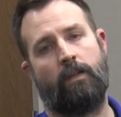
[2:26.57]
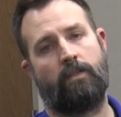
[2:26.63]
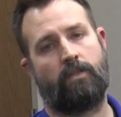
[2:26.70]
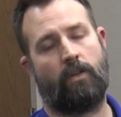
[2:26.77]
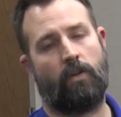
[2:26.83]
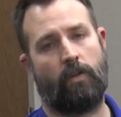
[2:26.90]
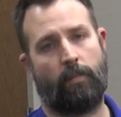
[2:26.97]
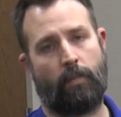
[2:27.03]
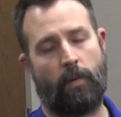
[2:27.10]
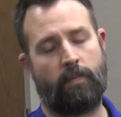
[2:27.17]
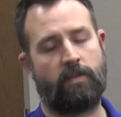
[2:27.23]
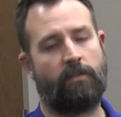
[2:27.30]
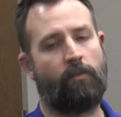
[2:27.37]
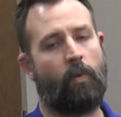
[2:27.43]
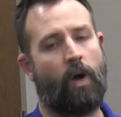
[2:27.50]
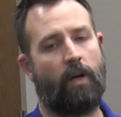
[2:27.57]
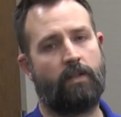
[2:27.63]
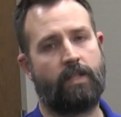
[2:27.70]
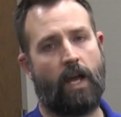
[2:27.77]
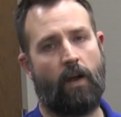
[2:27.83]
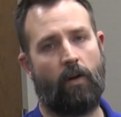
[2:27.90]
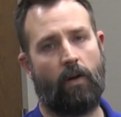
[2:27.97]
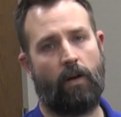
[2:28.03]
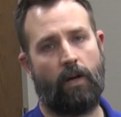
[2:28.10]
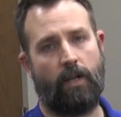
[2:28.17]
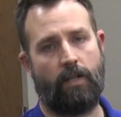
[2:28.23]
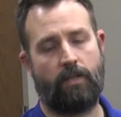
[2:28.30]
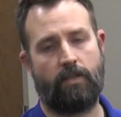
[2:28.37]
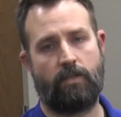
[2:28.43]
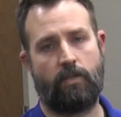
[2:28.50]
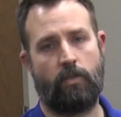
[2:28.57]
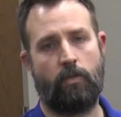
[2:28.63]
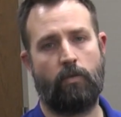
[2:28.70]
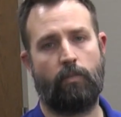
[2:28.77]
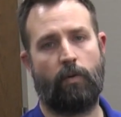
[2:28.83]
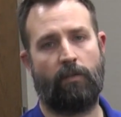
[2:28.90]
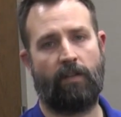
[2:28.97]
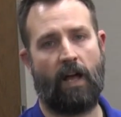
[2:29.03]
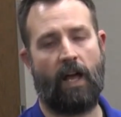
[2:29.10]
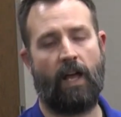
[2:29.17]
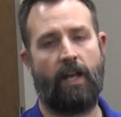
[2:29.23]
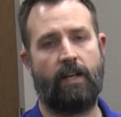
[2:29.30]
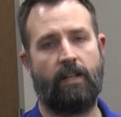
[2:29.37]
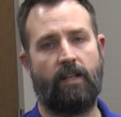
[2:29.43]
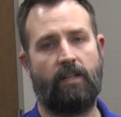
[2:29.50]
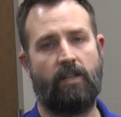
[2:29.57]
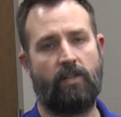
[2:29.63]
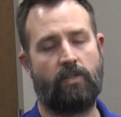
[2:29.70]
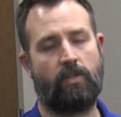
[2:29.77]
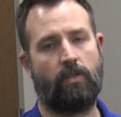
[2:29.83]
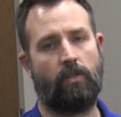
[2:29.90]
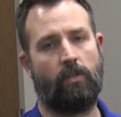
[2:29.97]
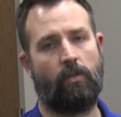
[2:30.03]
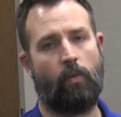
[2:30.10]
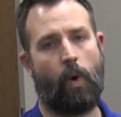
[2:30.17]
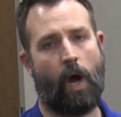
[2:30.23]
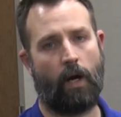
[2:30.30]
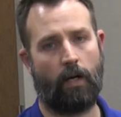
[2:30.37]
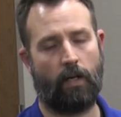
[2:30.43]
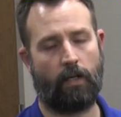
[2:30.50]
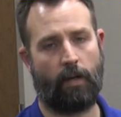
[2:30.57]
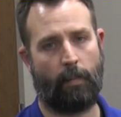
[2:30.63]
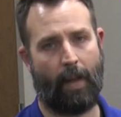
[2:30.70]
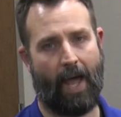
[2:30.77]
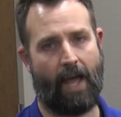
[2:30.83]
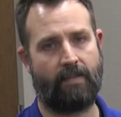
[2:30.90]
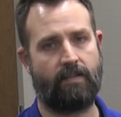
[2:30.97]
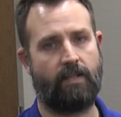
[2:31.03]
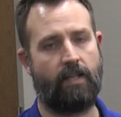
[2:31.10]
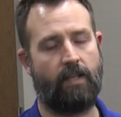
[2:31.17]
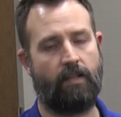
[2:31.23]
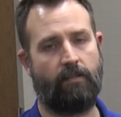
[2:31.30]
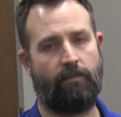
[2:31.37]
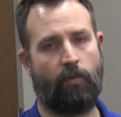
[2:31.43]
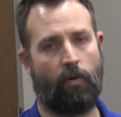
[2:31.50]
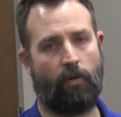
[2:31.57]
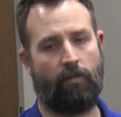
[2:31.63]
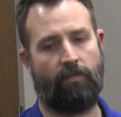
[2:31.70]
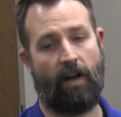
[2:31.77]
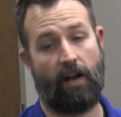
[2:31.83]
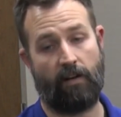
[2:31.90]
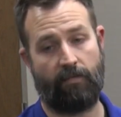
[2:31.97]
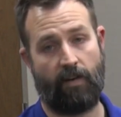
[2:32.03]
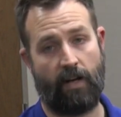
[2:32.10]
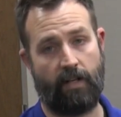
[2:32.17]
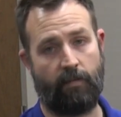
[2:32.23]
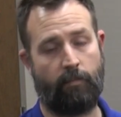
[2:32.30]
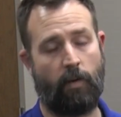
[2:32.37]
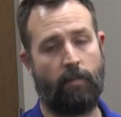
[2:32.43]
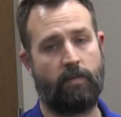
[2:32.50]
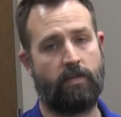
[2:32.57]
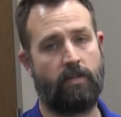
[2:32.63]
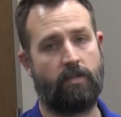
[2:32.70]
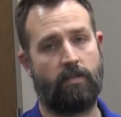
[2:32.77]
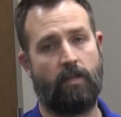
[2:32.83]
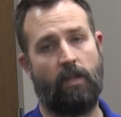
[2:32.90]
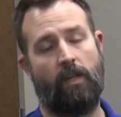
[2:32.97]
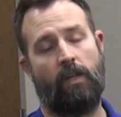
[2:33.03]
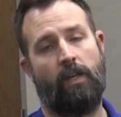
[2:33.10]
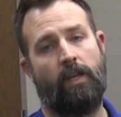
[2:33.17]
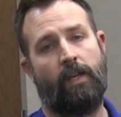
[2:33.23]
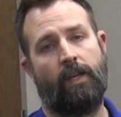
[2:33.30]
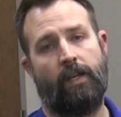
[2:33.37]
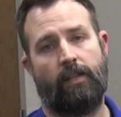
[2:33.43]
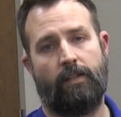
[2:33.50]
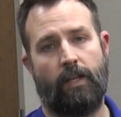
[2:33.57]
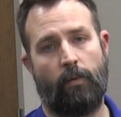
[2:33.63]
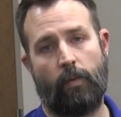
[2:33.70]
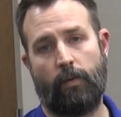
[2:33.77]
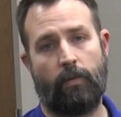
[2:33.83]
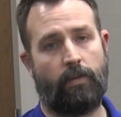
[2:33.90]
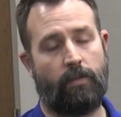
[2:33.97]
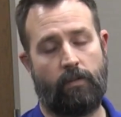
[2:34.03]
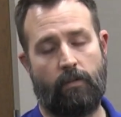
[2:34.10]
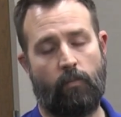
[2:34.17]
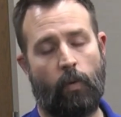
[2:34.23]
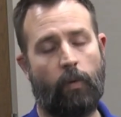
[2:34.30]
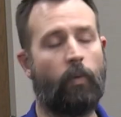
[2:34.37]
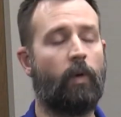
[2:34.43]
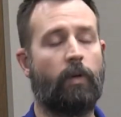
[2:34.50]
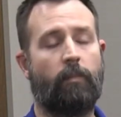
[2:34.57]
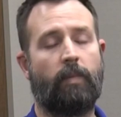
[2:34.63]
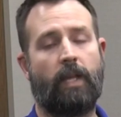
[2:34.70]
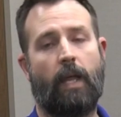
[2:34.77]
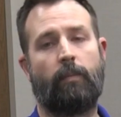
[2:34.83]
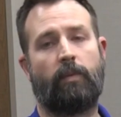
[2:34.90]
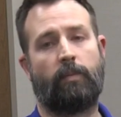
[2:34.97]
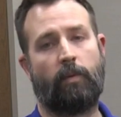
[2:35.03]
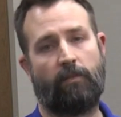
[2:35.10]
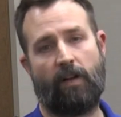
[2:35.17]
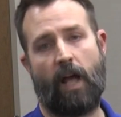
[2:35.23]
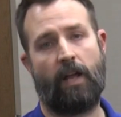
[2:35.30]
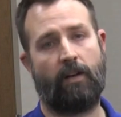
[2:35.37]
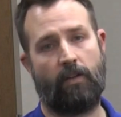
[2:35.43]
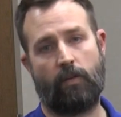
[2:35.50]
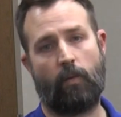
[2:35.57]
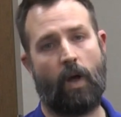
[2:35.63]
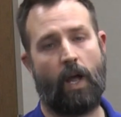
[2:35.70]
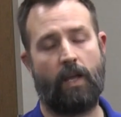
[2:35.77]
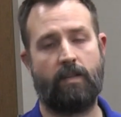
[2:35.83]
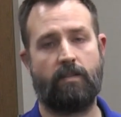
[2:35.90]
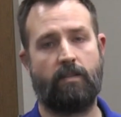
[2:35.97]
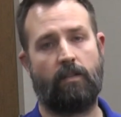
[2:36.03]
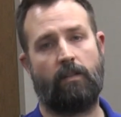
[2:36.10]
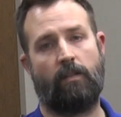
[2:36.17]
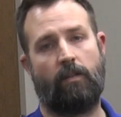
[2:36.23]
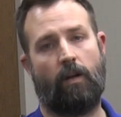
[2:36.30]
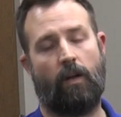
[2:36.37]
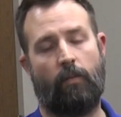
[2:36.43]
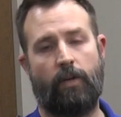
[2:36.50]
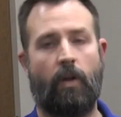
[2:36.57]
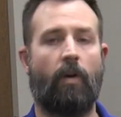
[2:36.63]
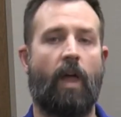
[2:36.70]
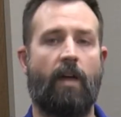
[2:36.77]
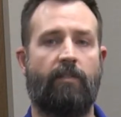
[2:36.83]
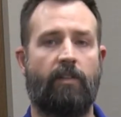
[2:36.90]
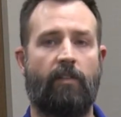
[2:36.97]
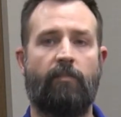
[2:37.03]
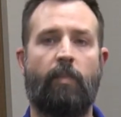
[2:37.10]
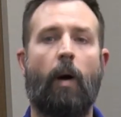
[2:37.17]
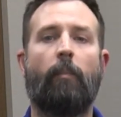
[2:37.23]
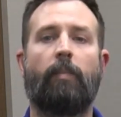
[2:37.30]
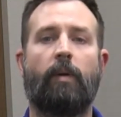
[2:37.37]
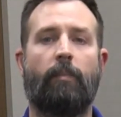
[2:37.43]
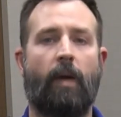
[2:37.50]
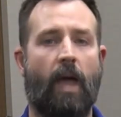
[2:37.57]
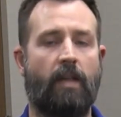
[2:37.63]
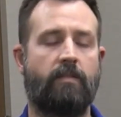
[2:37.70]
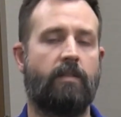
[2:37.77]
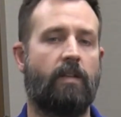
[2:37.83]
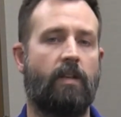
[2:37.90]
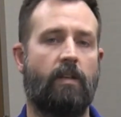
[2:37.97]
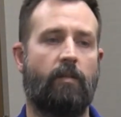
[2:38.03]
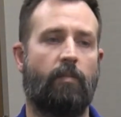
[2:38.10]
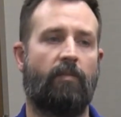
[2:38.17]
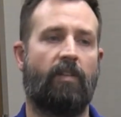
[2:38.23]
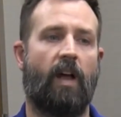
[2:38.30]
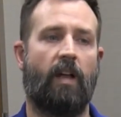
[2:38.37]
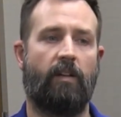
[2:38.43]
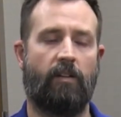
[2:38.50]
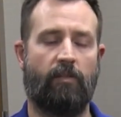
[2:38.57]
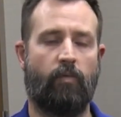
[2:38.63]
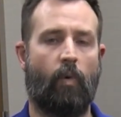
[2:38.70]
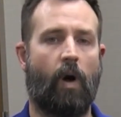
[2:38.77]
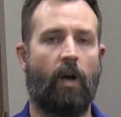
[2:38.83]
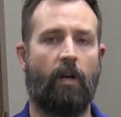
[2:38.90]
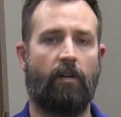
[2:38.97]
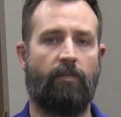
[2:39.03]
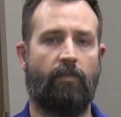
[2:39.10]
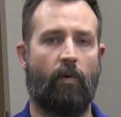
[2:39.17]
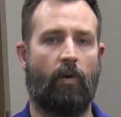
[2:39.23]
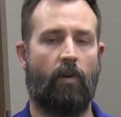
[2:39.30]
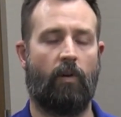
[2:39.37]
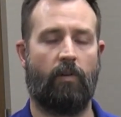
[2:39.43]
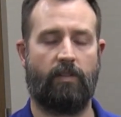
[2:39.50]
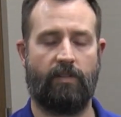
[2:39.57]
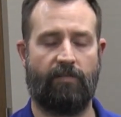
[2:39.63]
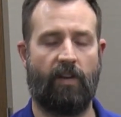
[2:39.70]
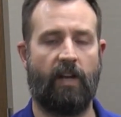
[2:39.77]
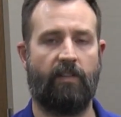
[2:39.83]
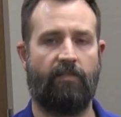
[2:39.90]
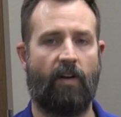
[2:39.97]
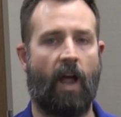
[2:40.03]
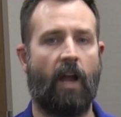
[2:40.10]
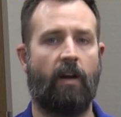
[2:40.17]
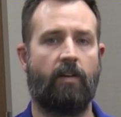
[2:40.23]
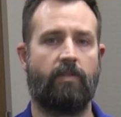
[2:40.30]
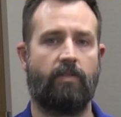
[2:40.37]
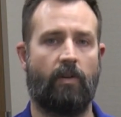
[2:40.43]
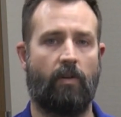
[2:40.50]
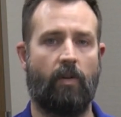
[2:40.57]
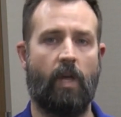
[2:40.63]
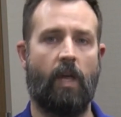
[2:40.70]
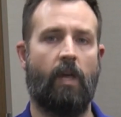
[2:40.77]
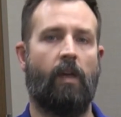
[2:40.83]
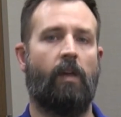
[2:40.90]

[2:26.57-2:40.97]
So the purpose of a water tower is to provide additional water capacity for firefighting purposes that we wouldn't be able to provide otherwise. We don't have enough pump capacity to provide enough water to fight a fire, so